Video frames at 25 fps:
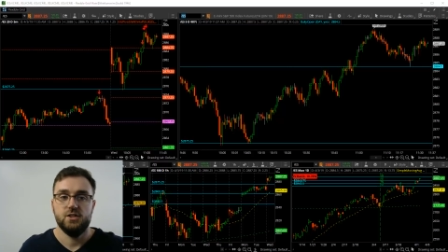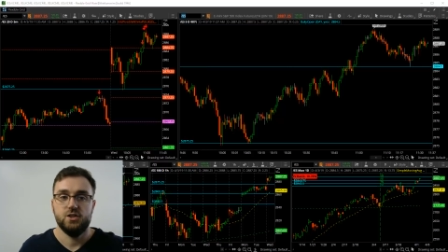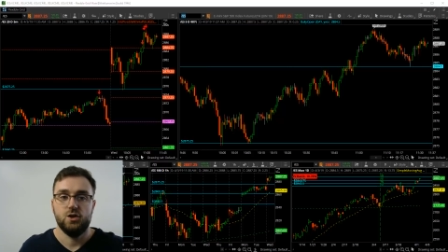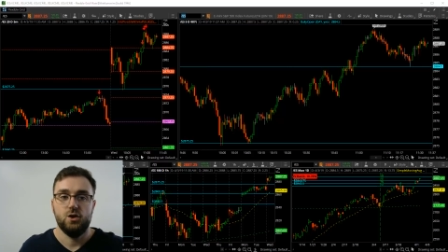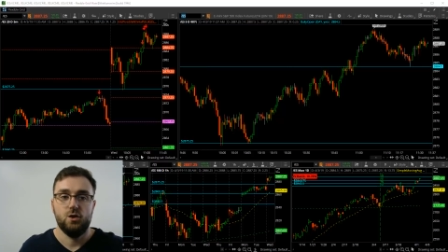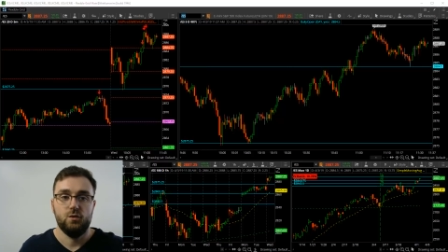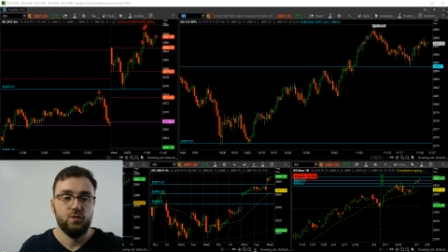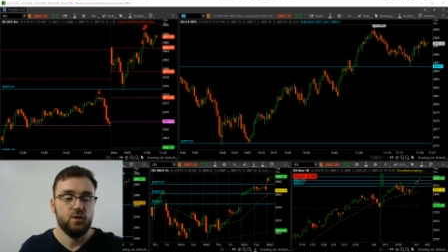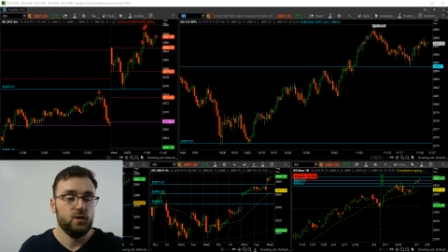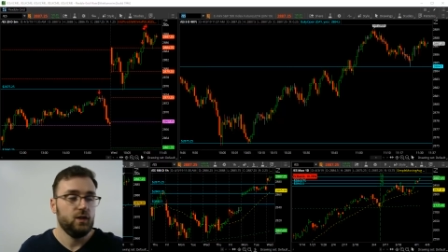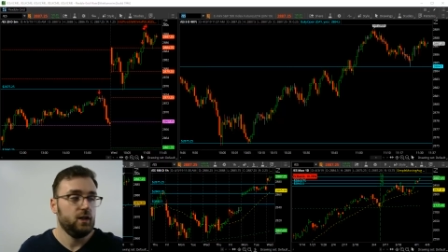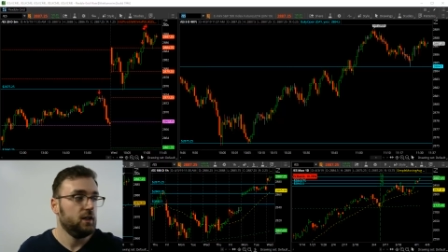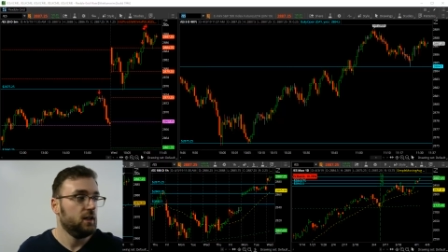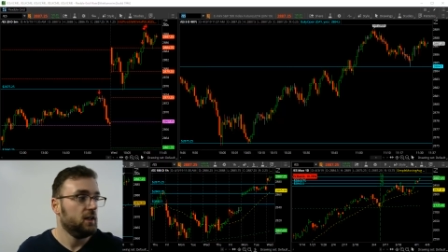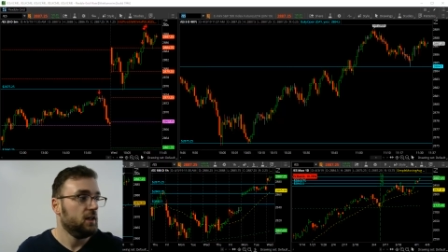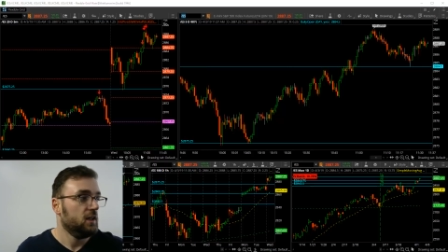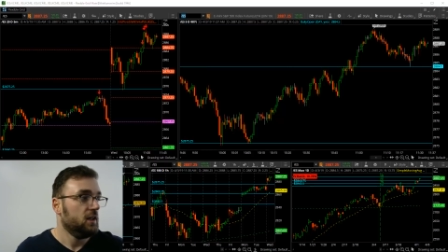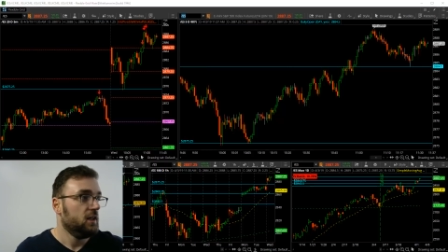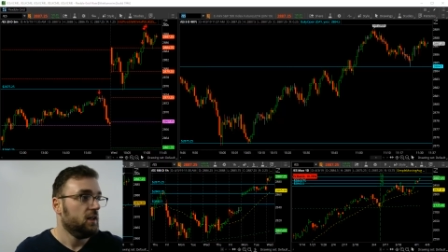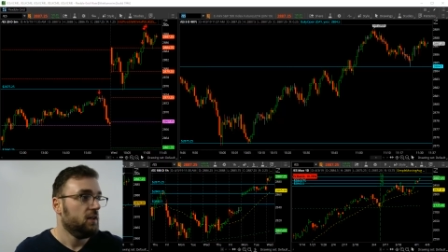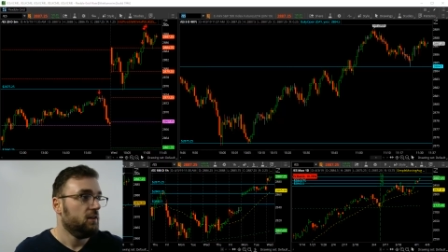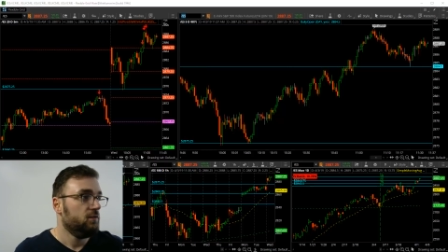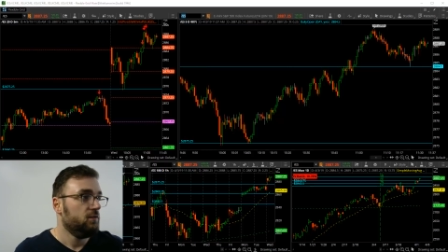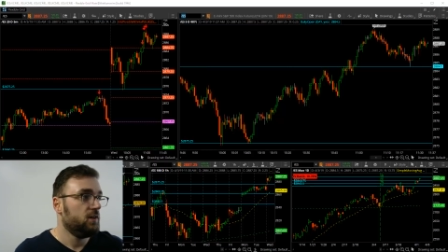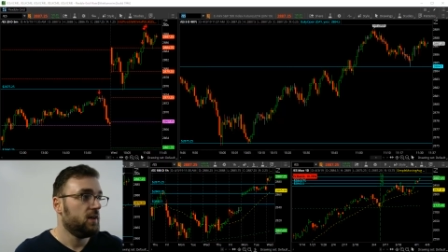So hopefully
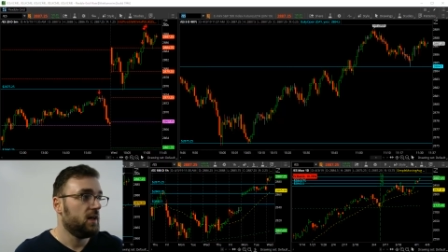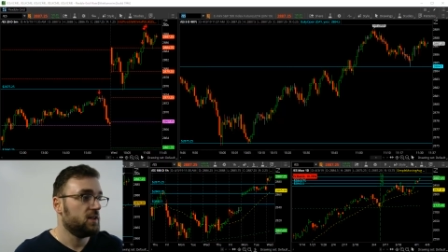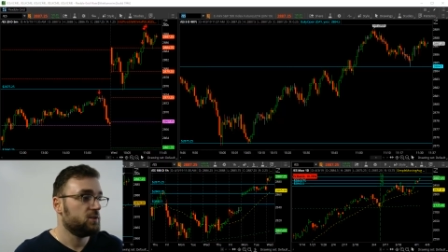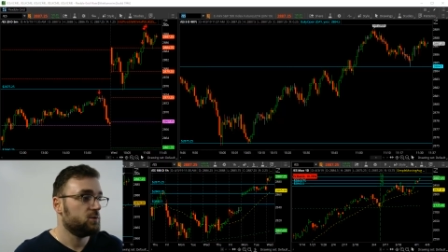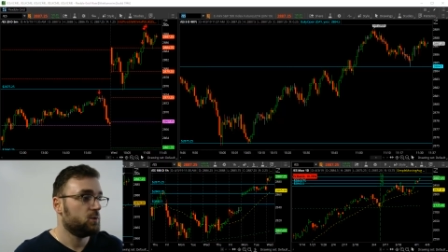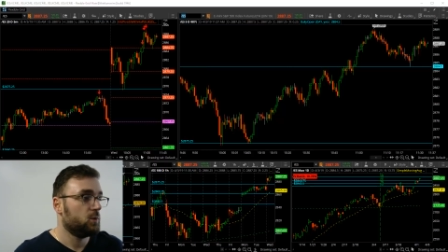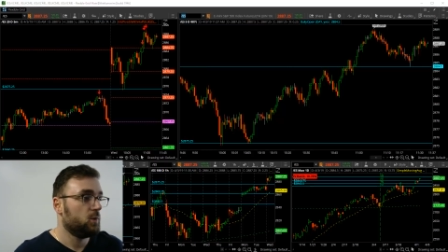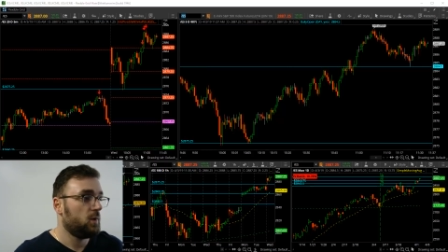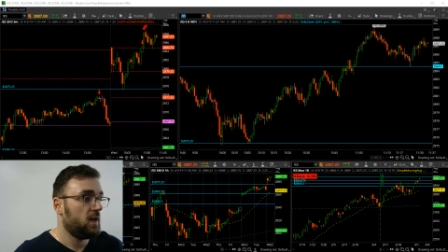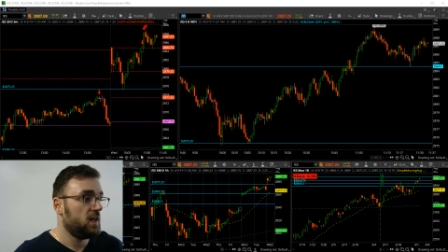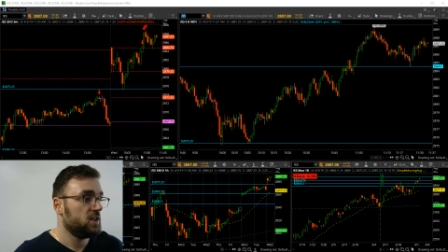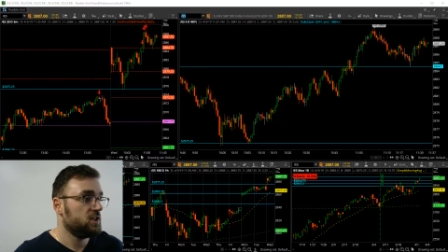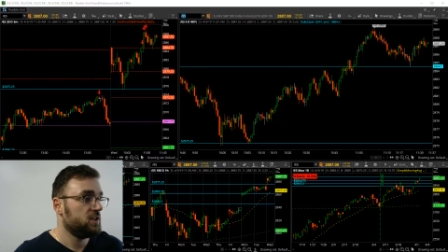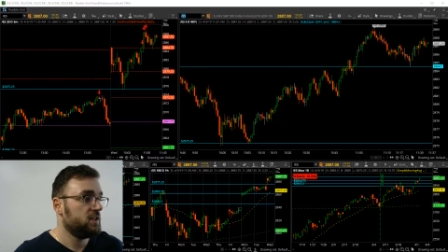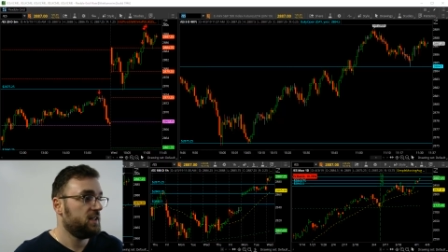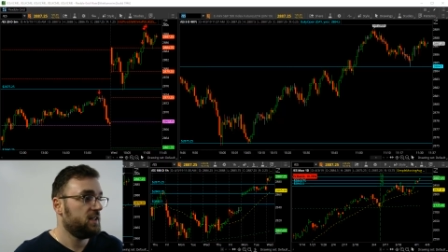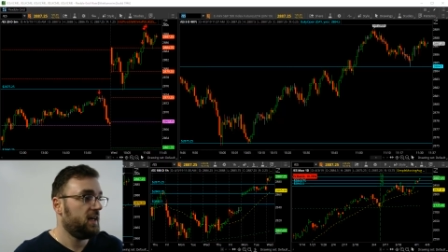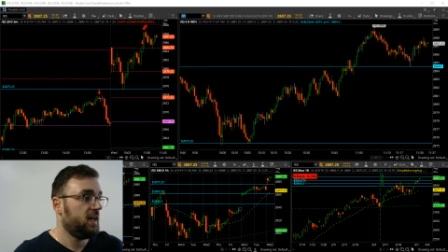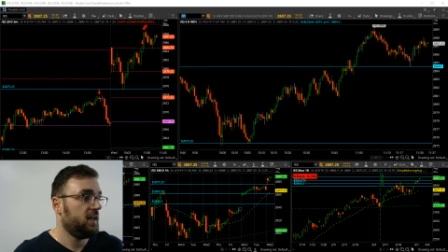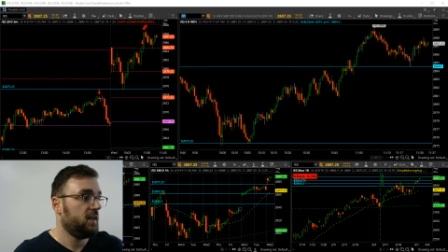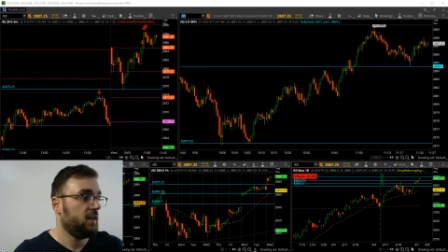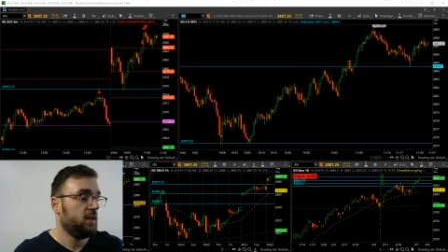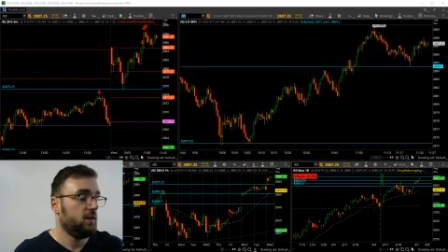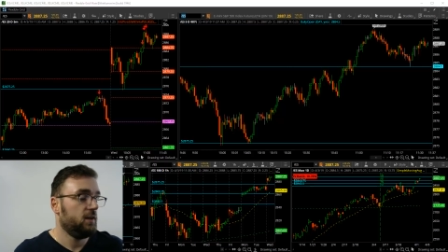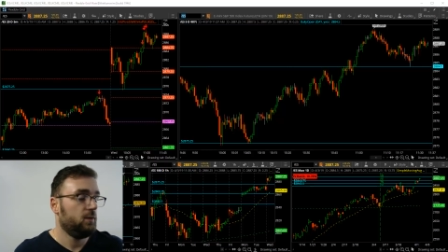if you guys were watching
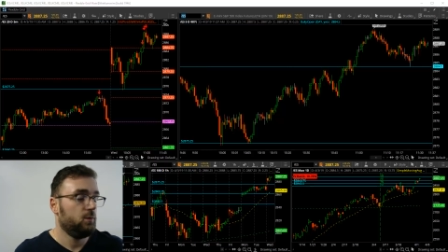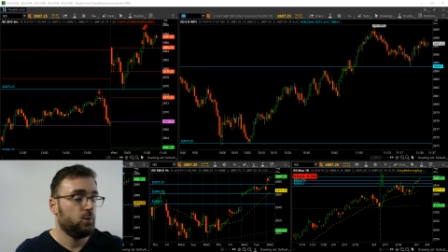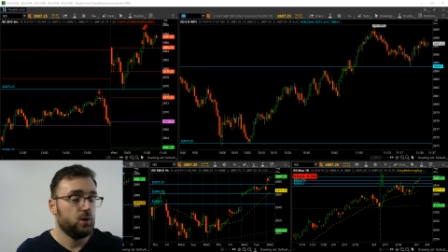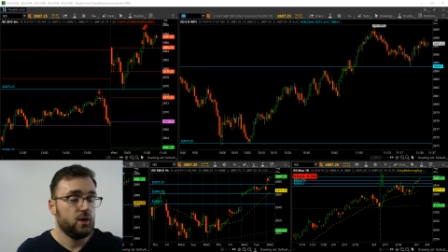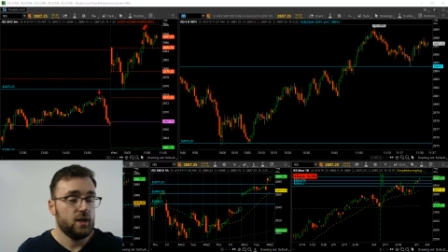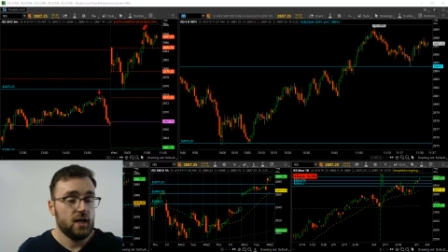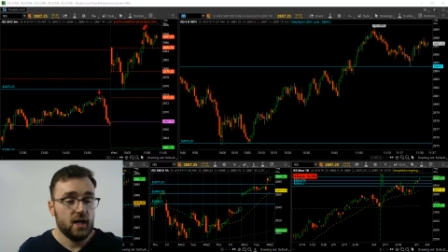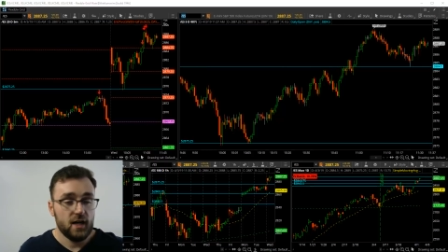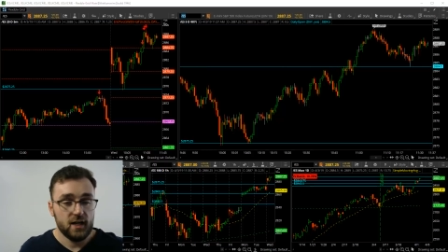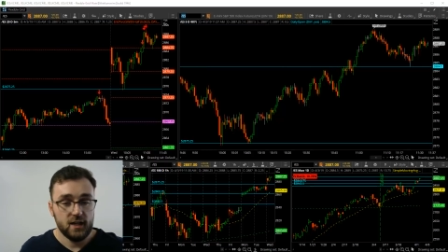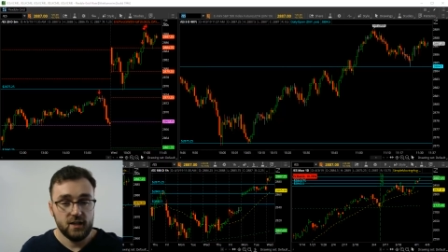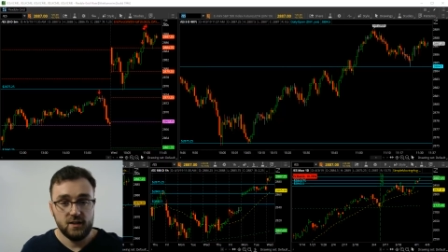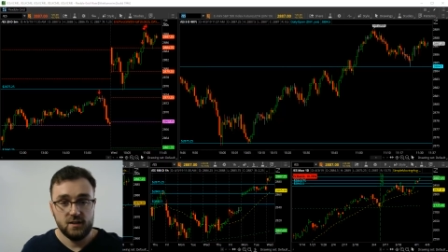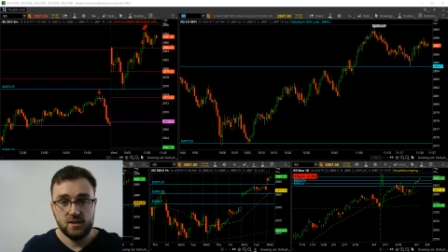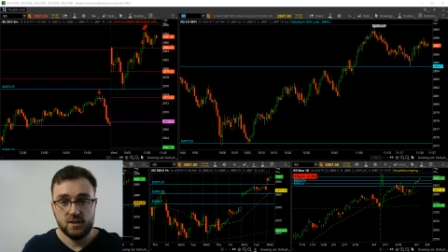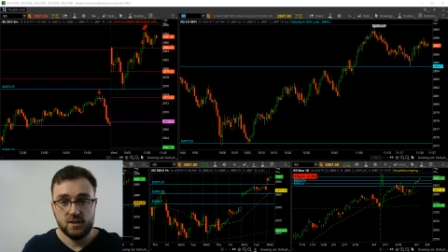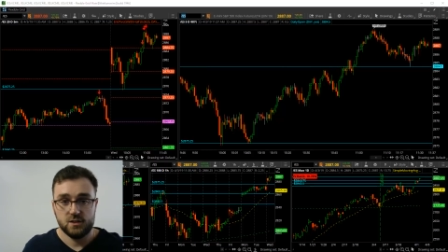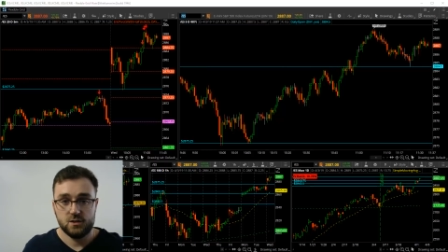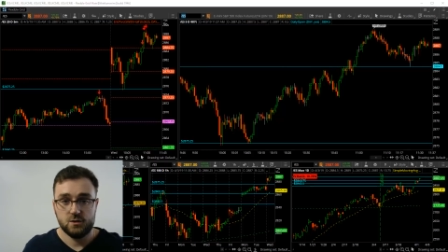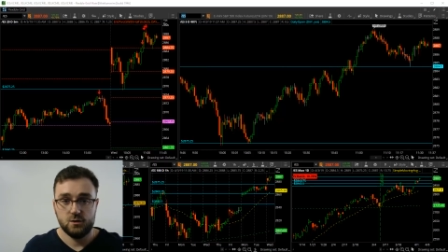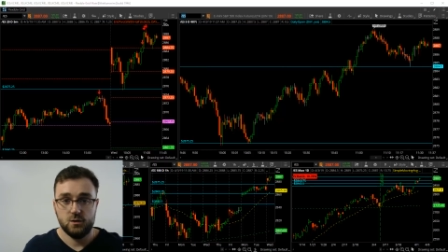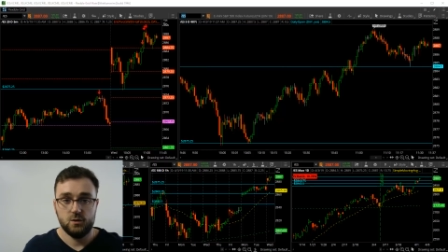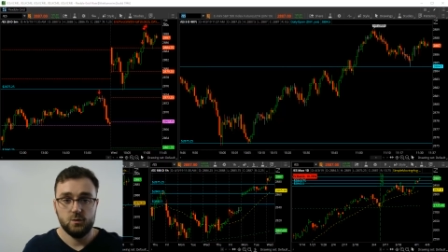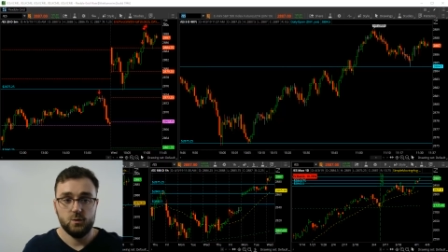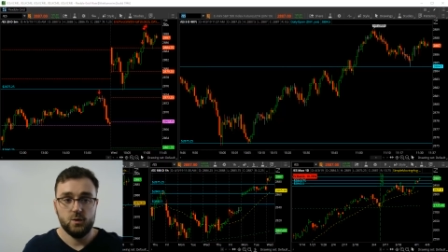that and were not in the
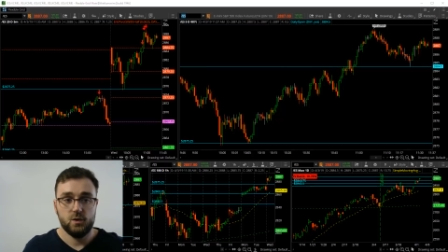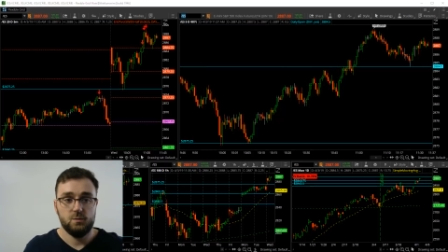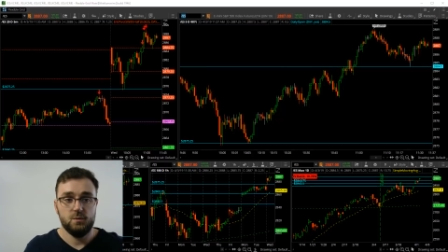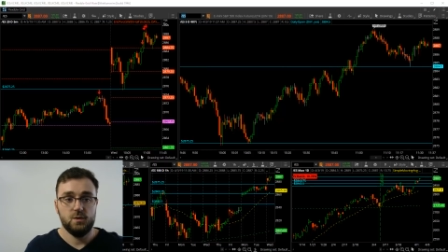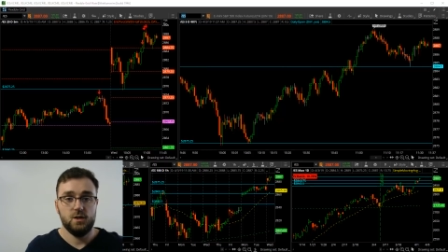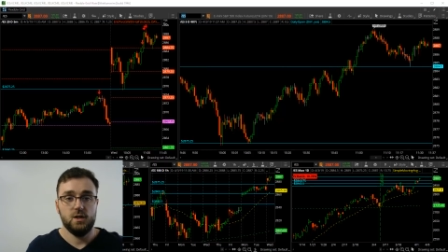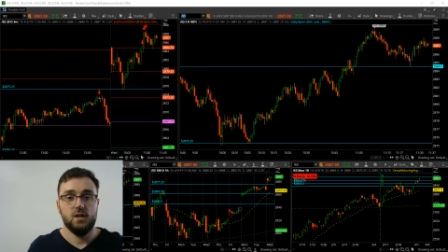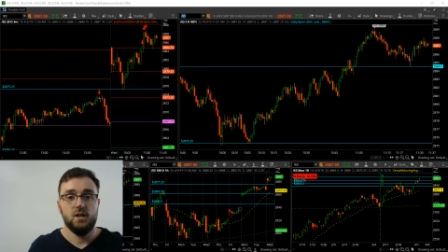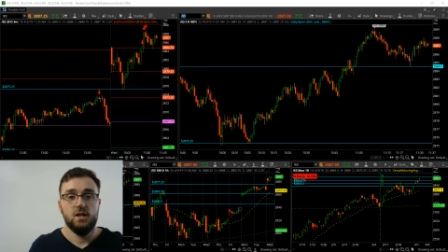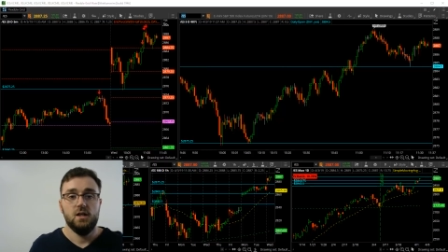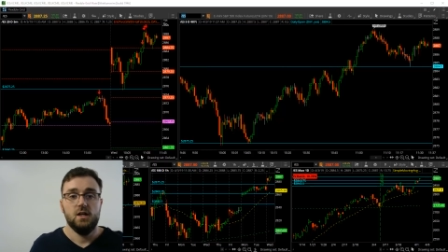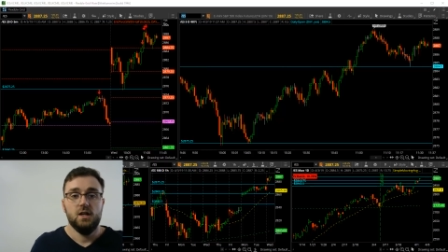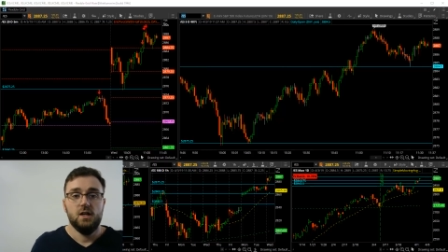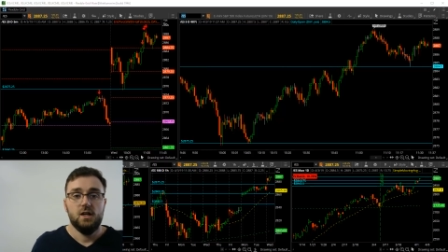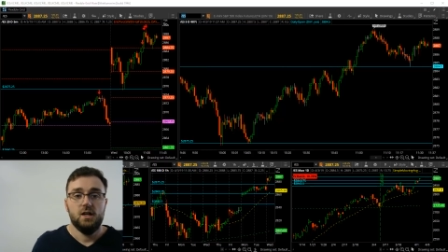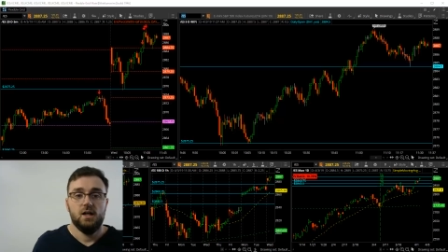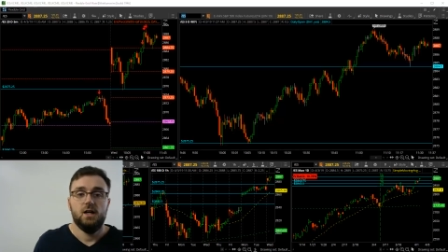Discord with me,